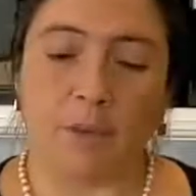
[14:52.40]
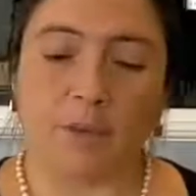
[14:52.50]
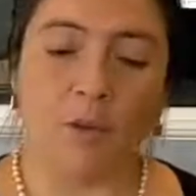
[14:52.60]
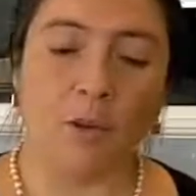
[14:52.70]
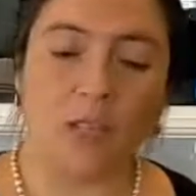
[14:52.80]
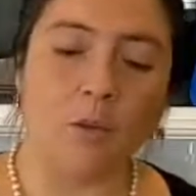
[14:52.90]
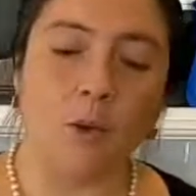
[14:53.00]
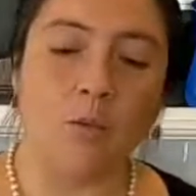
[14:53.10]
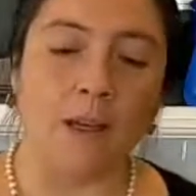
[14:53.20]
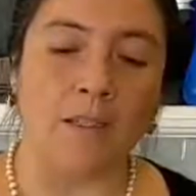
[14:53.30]
So let's
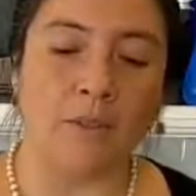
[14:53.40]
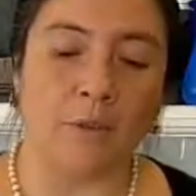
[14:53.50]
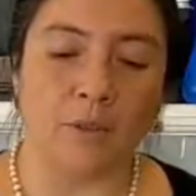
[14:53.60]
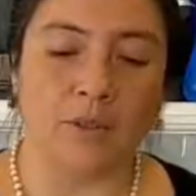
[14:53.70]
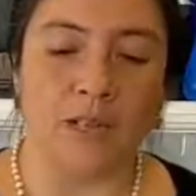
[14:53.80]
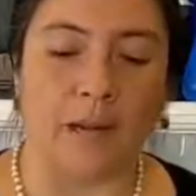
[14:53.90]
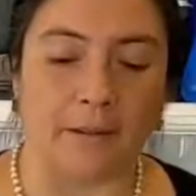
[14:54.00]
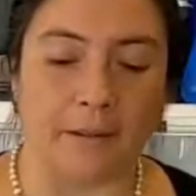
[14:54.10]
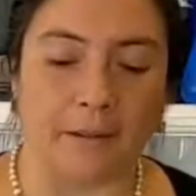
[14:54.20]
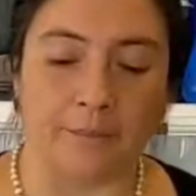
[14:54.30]
go back to
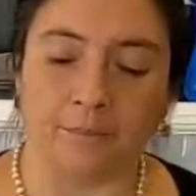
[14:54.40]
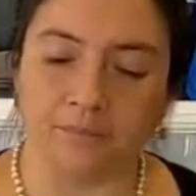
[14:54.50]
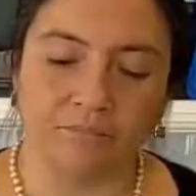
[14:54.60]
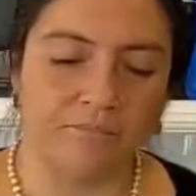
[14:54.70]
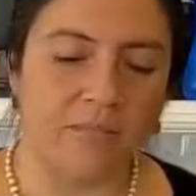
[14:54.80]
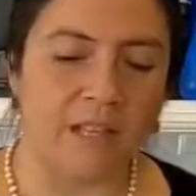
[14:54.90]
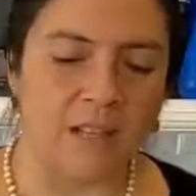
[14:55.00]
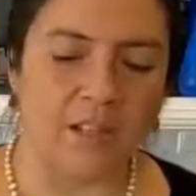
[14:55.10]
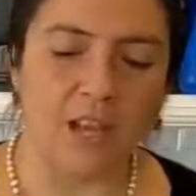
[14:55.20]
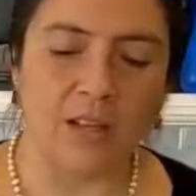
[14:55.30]
starter.
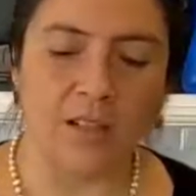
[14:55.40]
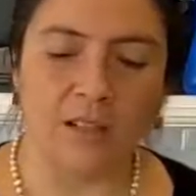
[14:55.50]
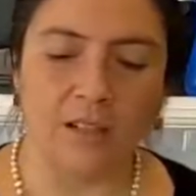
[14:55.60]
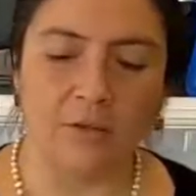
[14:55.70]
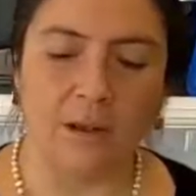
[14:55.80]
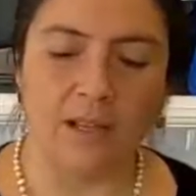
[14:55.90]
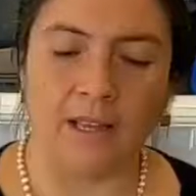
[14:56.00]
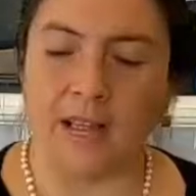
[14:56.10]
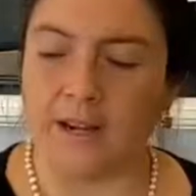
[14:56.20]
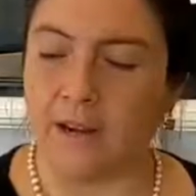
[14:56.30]
Starter is ready
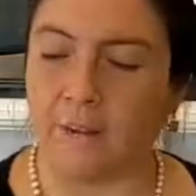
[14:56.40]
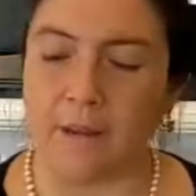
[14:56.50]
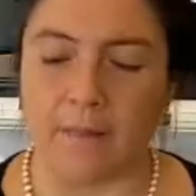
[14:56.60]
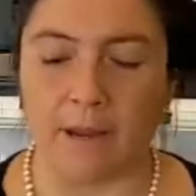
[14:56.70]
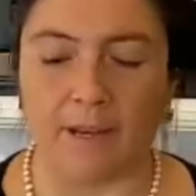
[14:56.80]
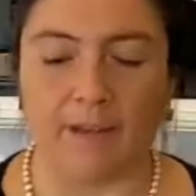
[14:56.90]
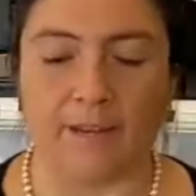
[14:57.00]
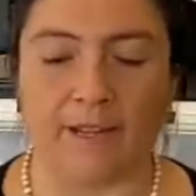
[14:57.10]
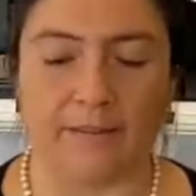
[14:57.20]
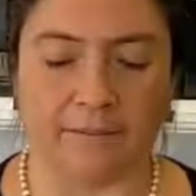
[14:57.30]
and I wanna make levain.